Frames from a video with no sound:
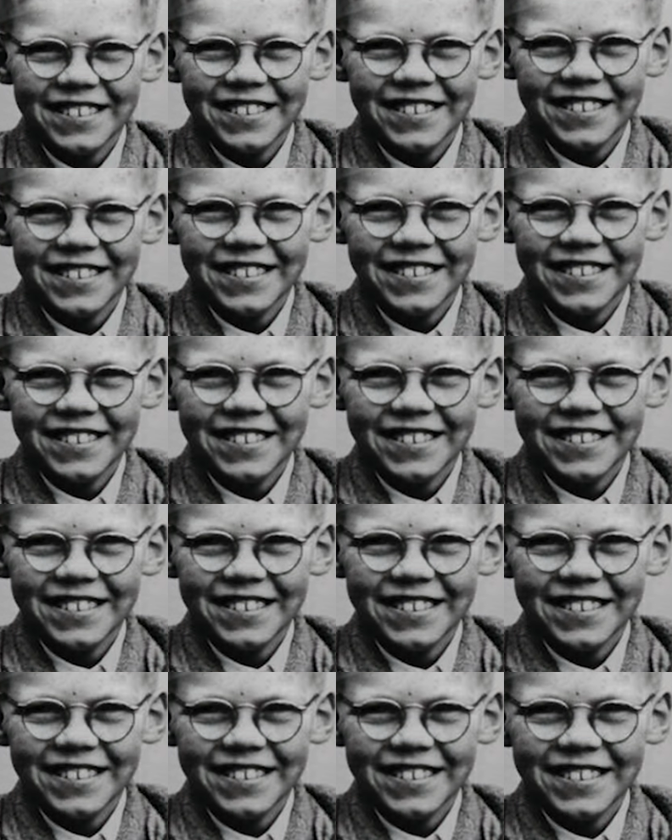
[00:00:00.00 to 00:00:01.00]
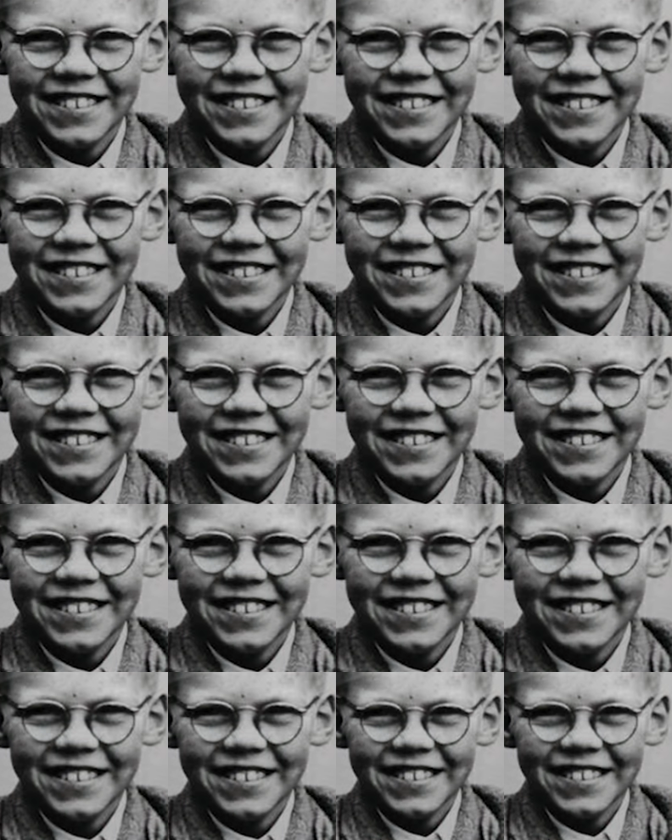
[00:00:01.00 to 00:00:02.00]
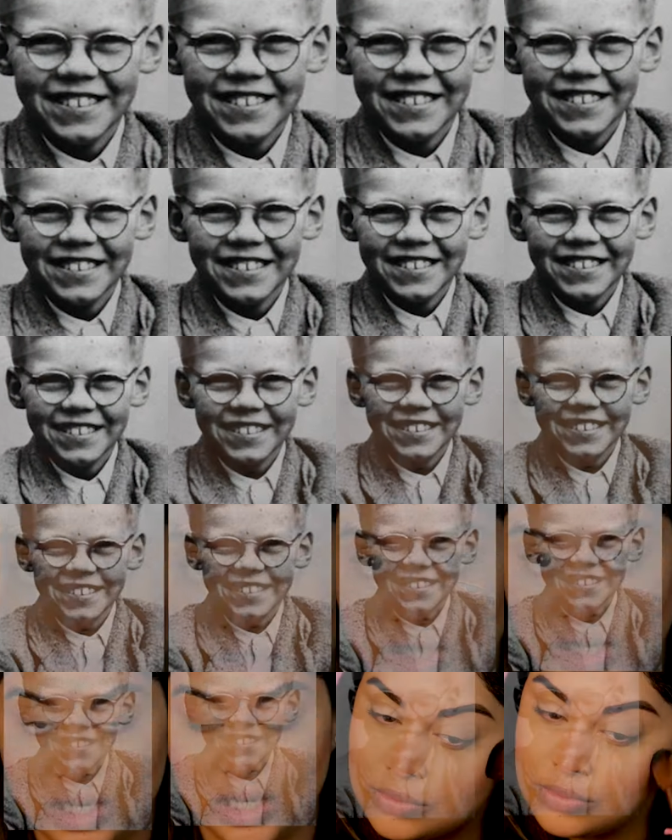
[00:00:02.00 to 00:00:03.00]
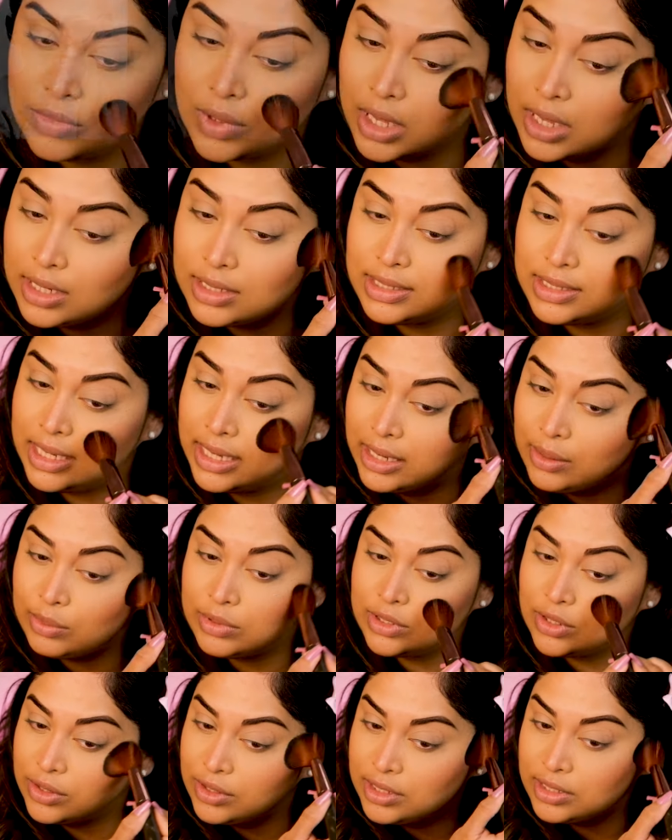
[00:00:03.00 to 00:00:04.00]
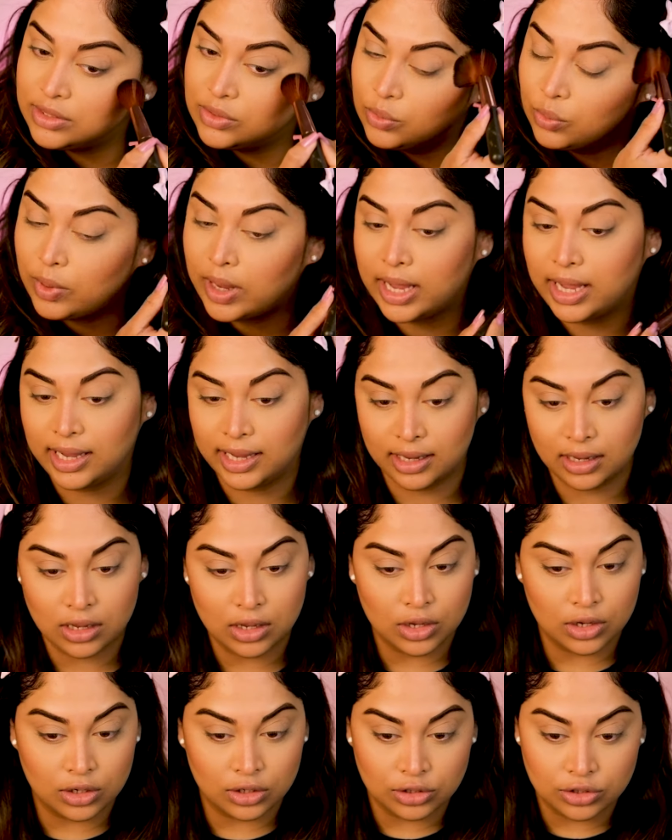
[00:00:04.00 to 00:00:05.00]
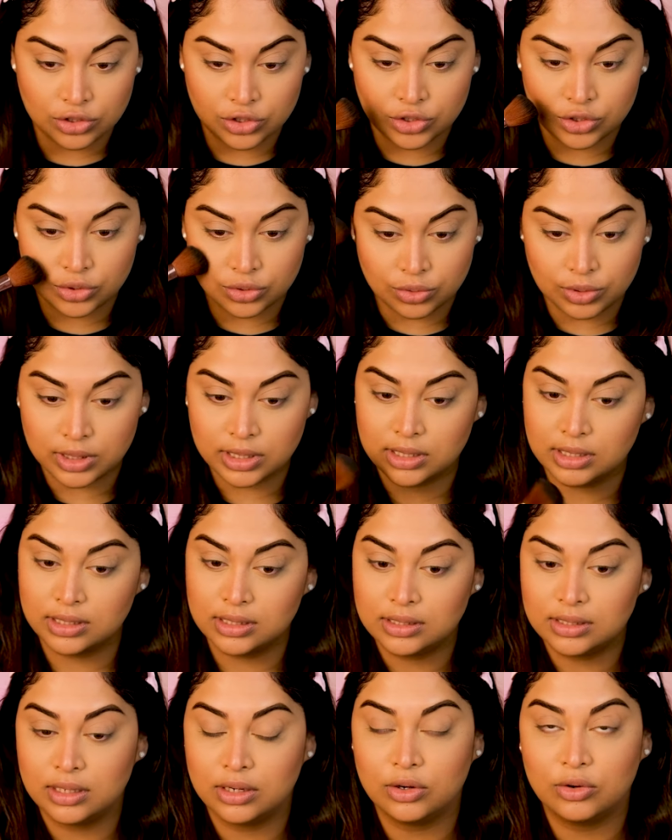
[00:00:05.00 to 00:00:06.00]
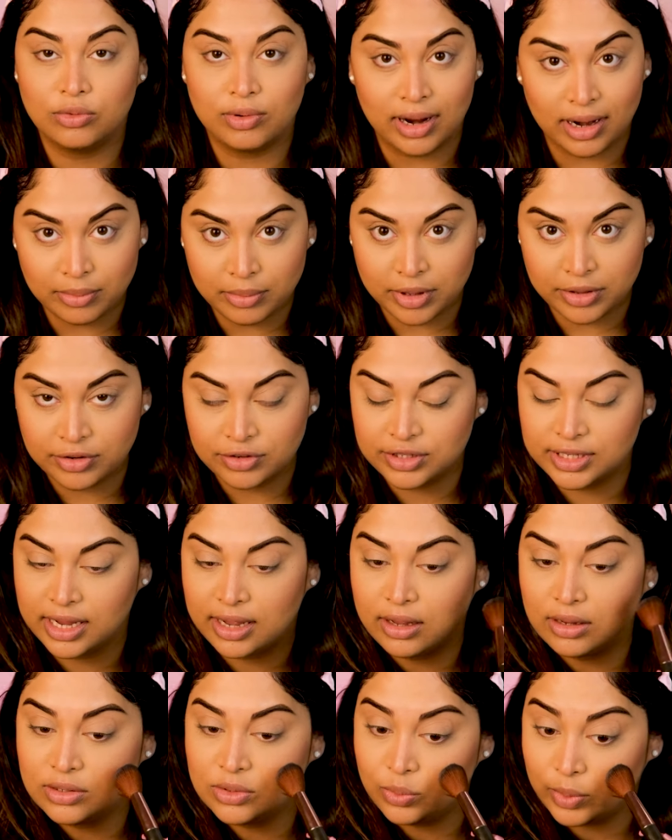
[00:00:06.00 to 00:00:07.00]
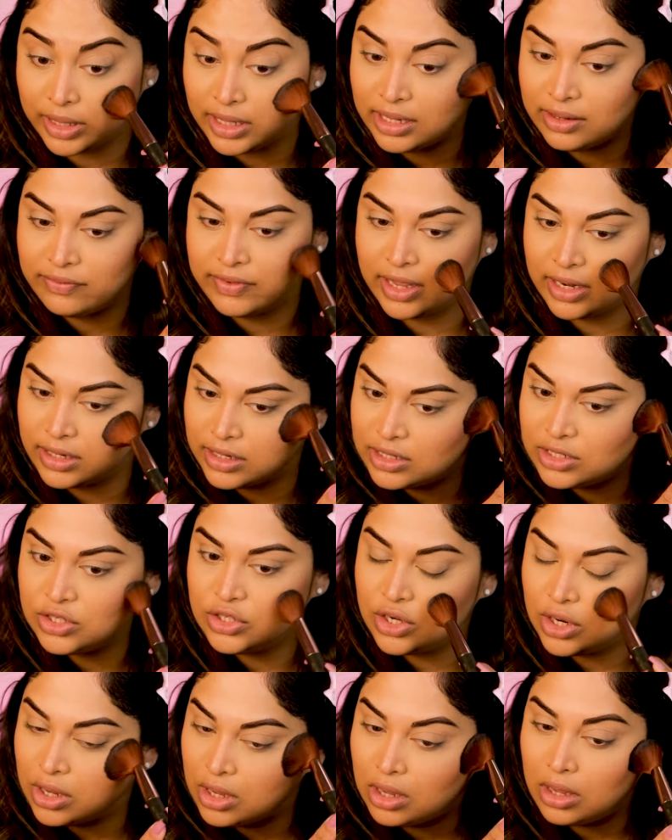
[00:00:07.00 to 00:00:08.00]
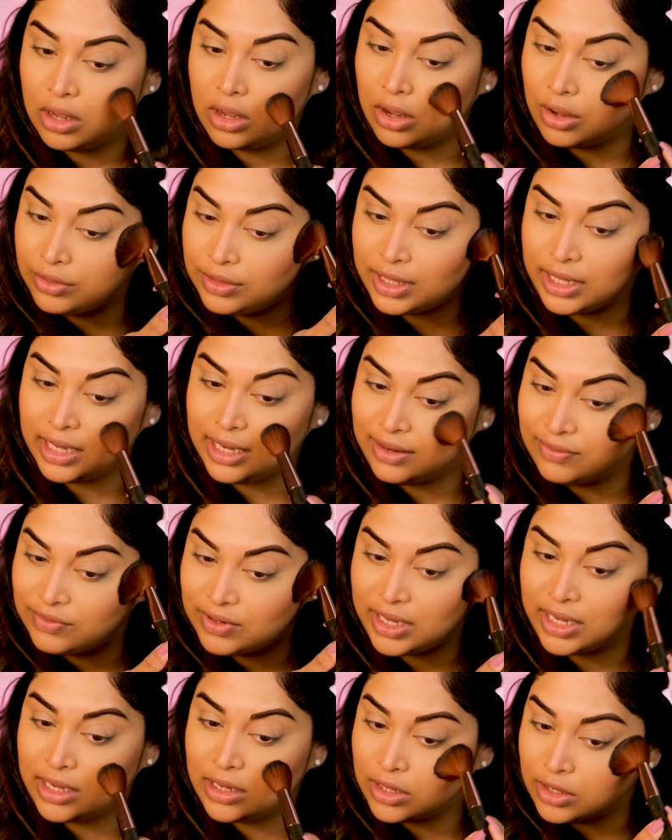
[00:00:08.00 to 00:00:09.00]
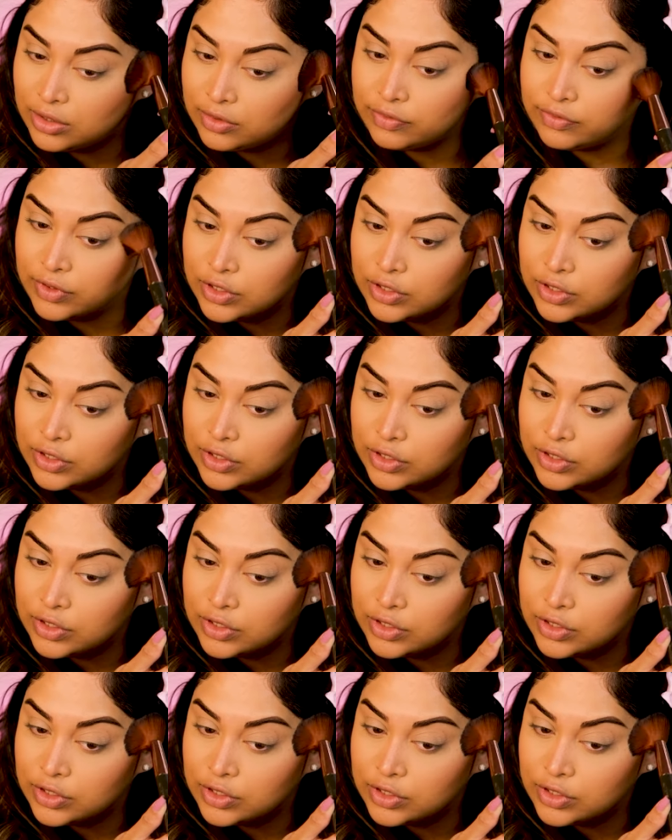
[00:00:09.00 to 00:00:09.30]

And he was only, again, 12 years old when he vanished. And he was on his way to his grandmother's house when he vanished on the evening of